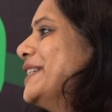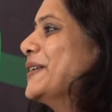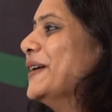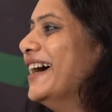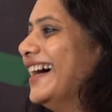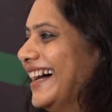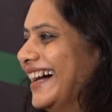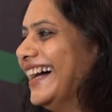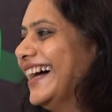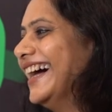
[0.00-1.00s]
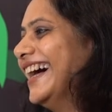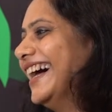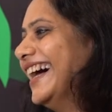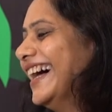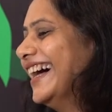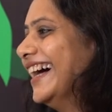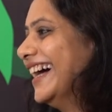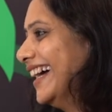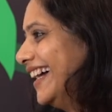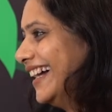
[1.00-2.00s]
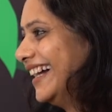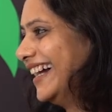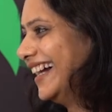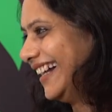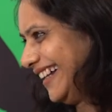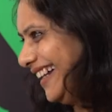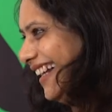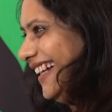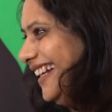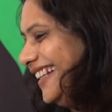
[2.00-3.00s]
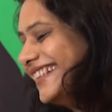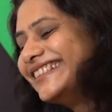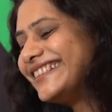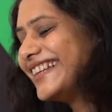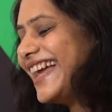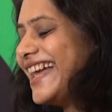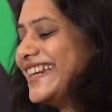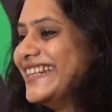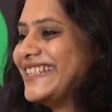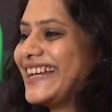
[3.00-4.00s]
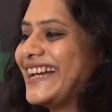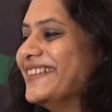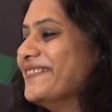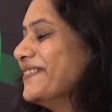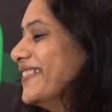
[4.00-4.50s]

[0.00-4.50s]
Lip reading: [no speech]